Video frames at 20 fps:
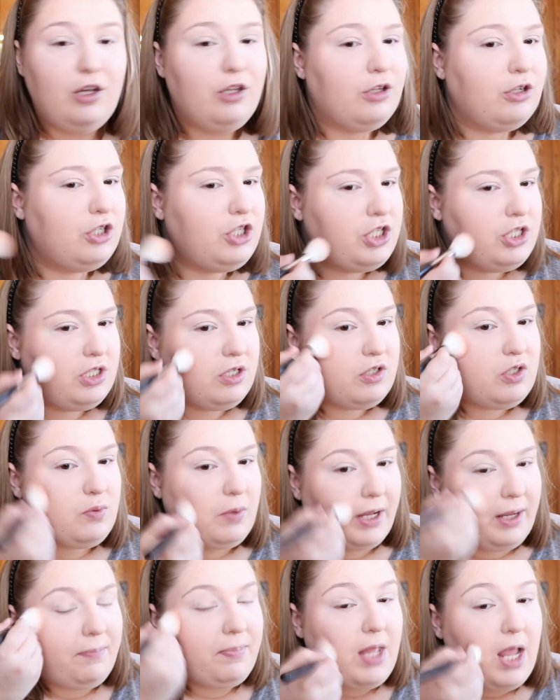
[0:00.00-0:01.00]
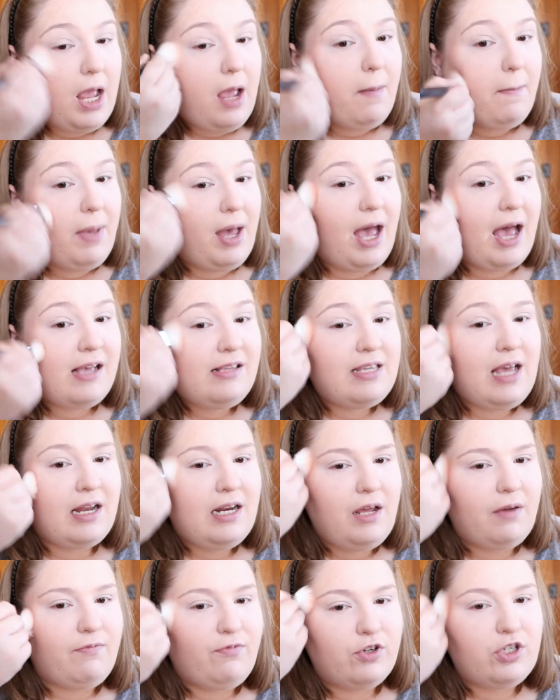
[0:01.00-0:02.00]
They're just so sweet. But I
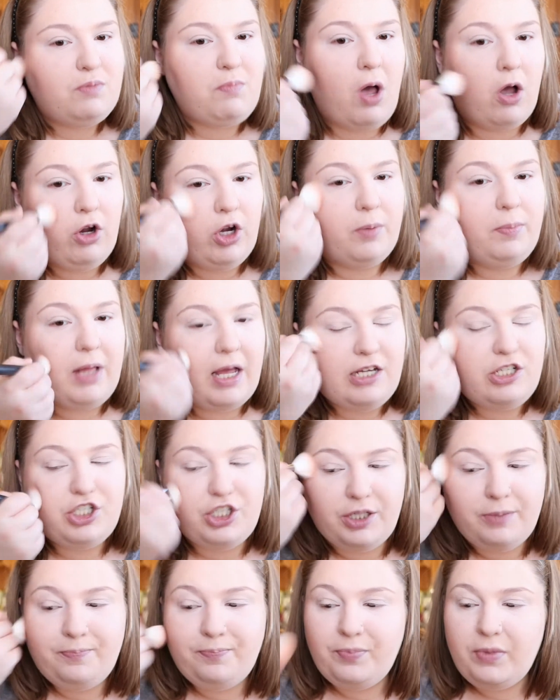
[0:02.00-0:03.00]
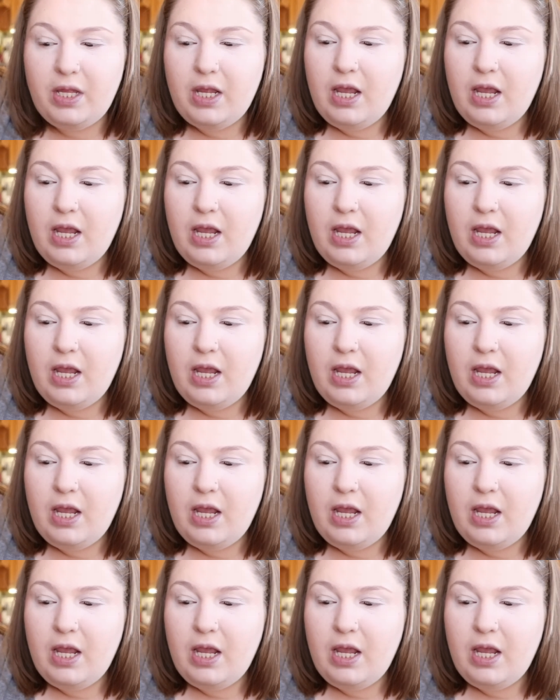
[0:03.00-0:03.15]
signed up for small group last year.